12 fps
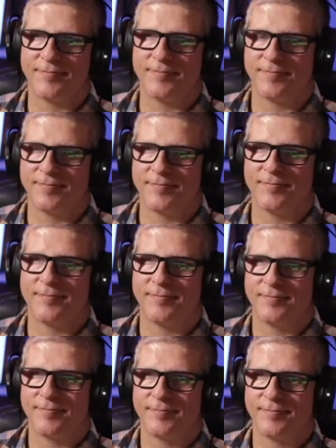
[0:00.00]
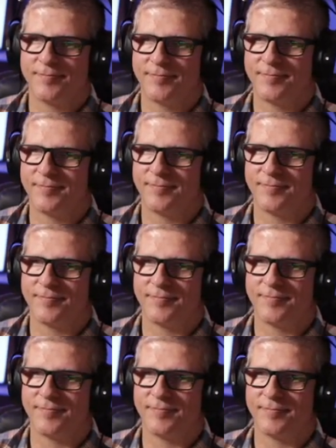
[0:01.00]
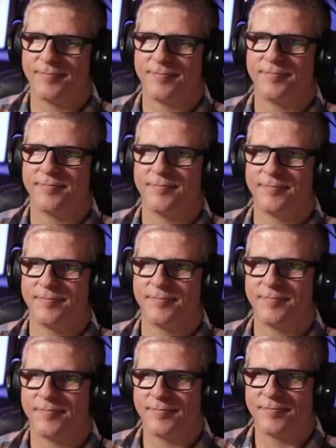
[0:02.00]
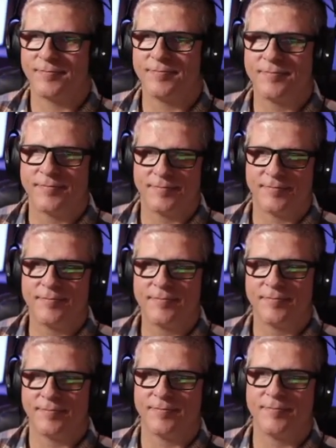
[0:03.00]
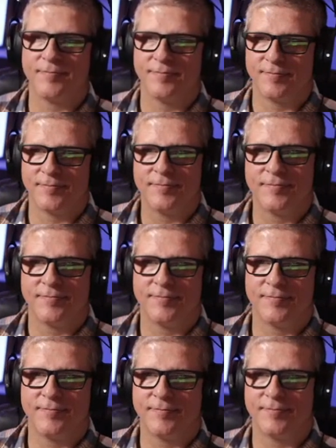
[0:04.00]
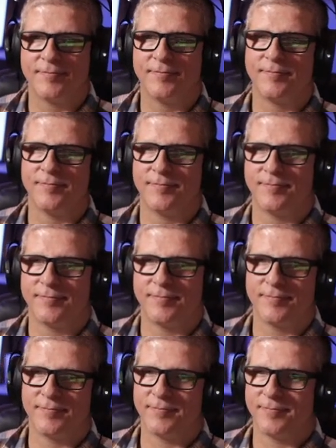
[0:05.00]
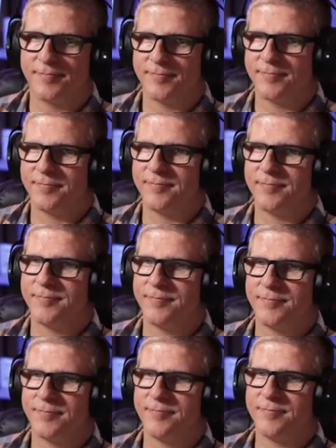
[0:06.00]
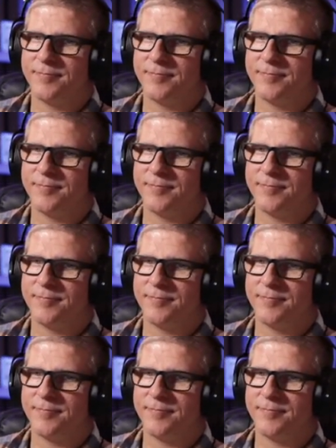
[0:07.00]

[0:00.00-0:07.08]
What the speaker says: [no speech]